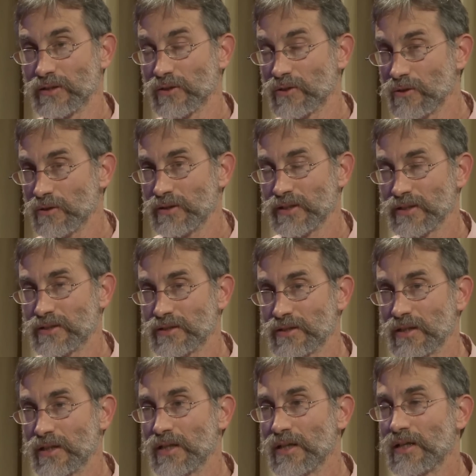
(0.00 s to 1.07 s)
in the Kodesh,
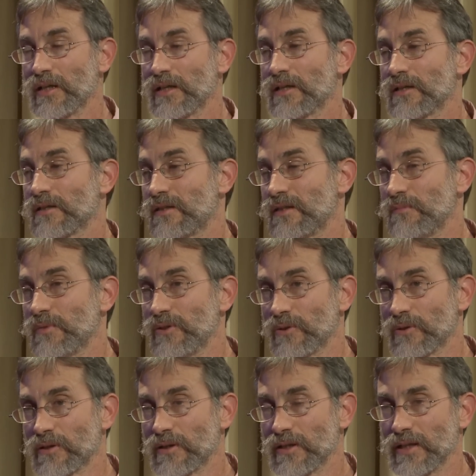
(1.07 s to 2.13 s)
the
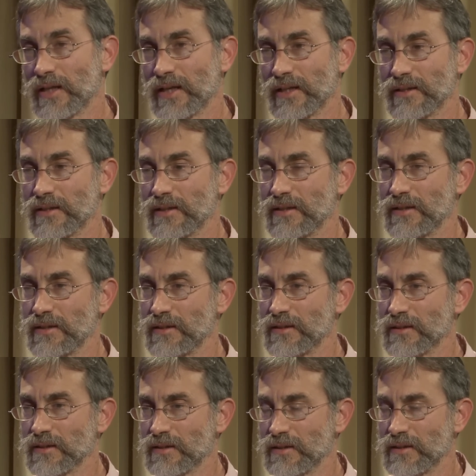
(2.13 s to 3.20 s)
menorah and
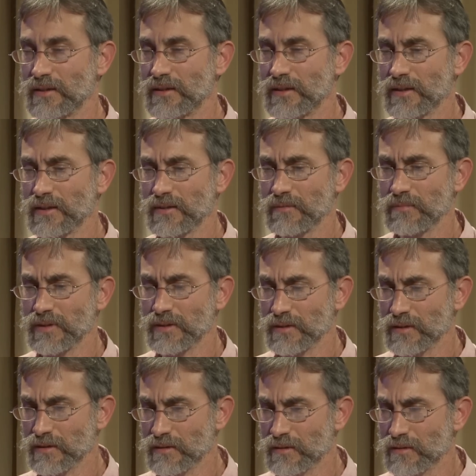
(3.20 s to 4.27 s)
the
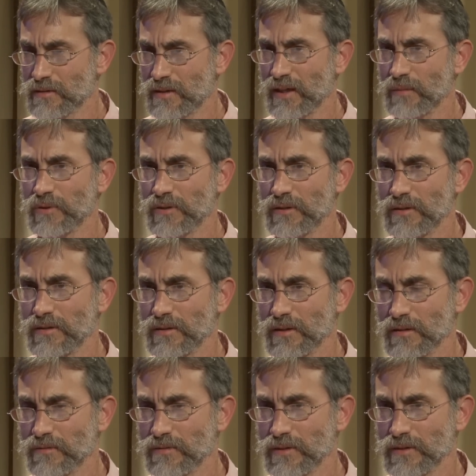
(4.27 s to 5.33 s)
table
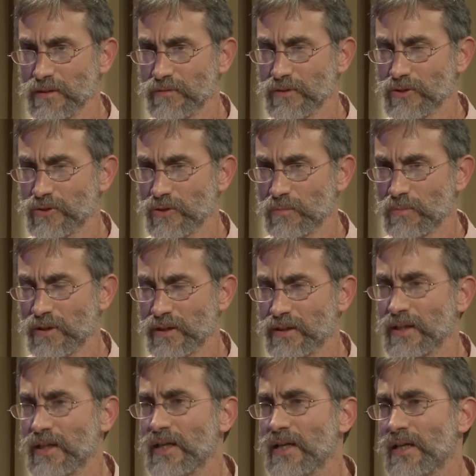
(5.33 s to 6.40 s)
of the
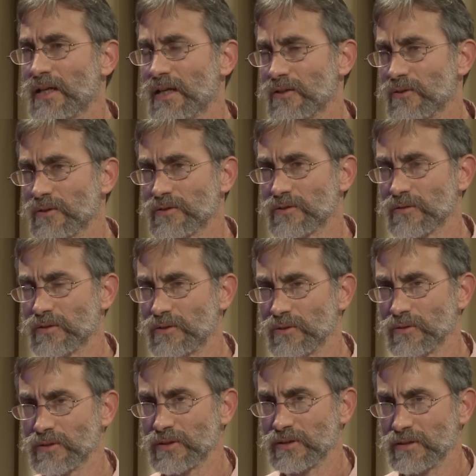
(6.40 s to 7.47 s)
showbread, and also the
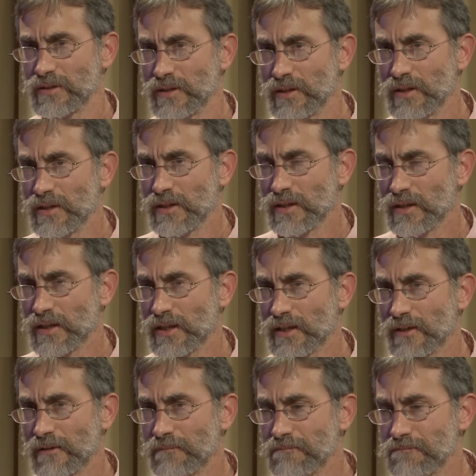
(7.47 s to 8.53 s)
golden
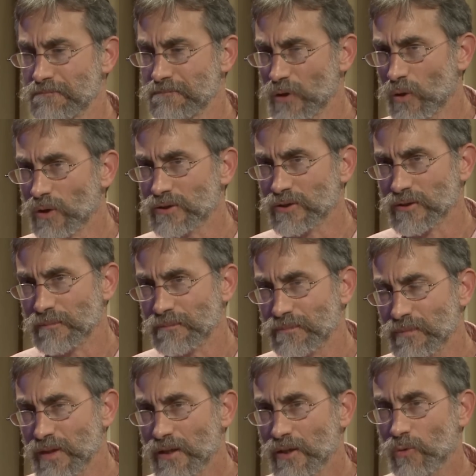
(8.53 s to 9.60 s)
altar,
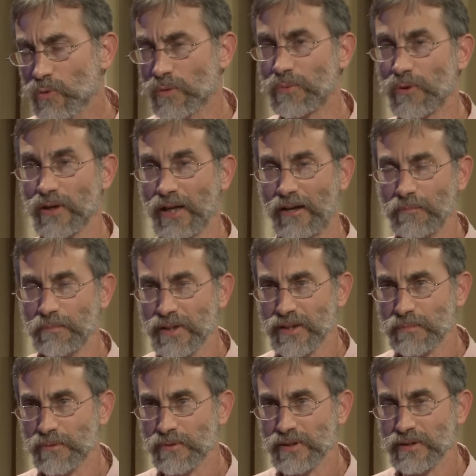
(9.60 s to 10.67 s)
were brought out by
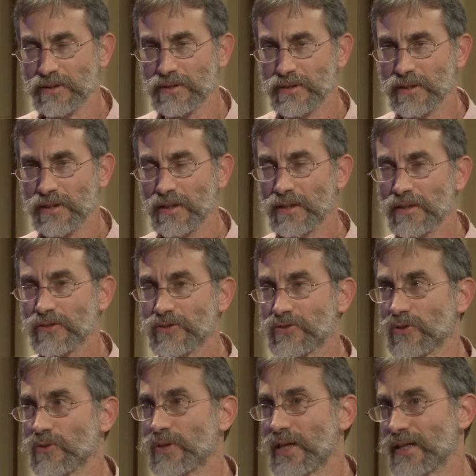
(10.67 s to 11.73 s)
the priests
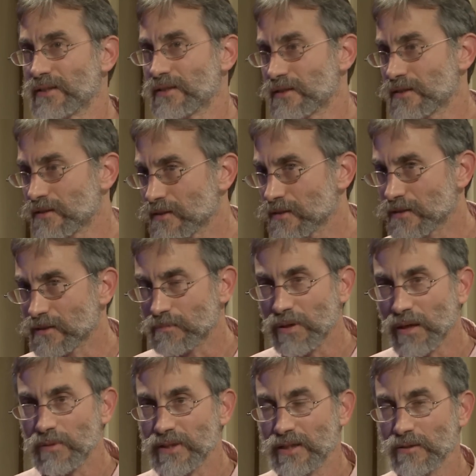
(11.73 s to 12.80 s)
so that the
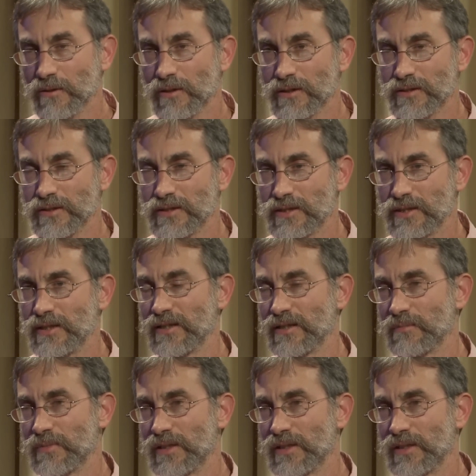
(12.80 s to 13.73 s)
public at large could see them.